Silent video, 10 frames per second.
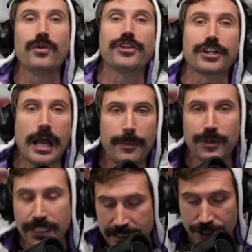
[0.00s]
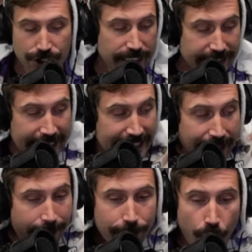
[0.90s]
with a couple conditions. It's like
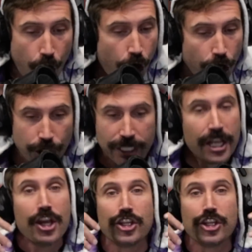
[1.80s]
not hard.